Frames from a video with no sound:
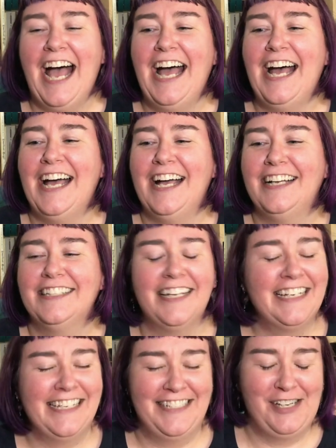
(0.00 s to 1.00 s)

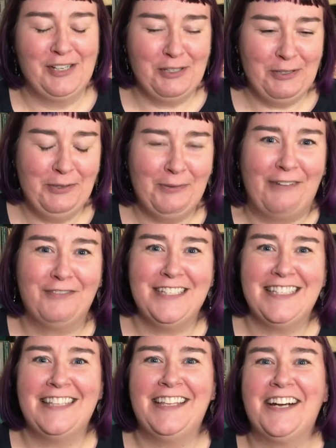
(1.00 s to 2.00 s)
gotta get a Doctor Who
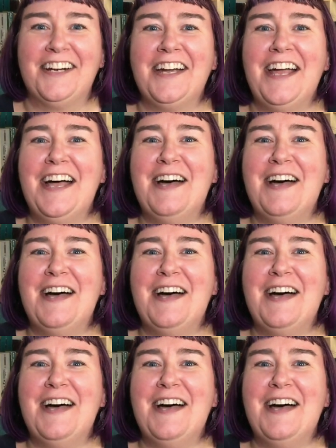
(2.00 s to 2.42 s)
reference in there.